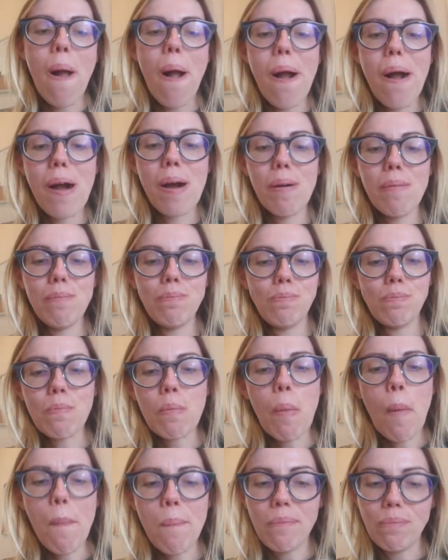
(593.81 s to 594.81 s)
Um,
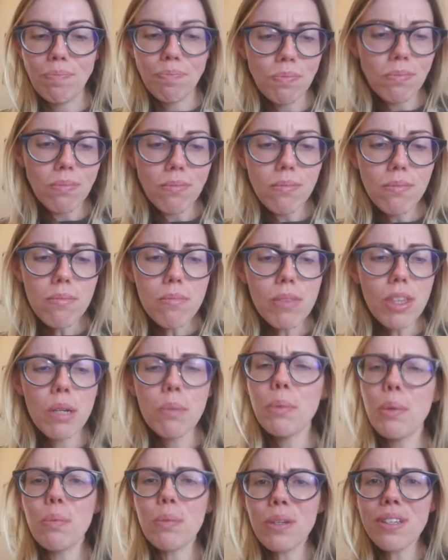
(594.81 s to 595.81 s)

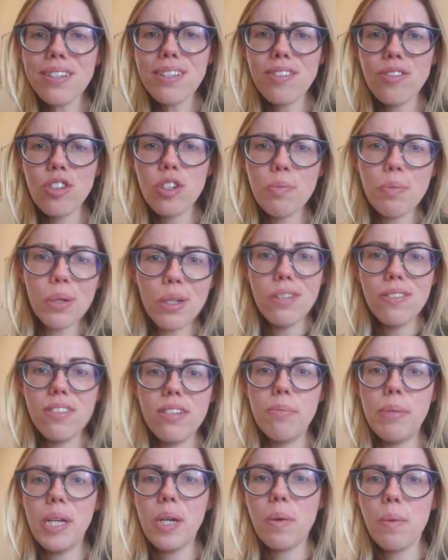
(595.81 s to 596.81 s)
but really super easy
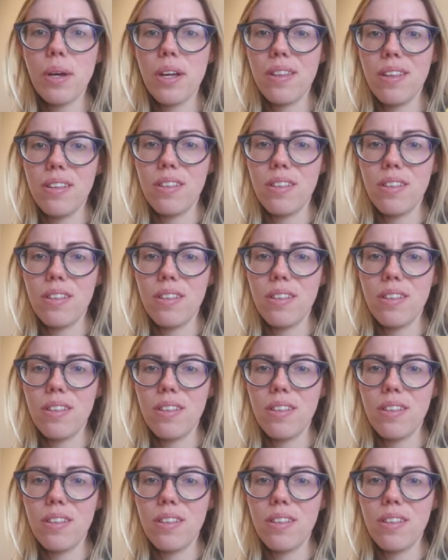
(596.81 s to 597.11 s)
to bake with.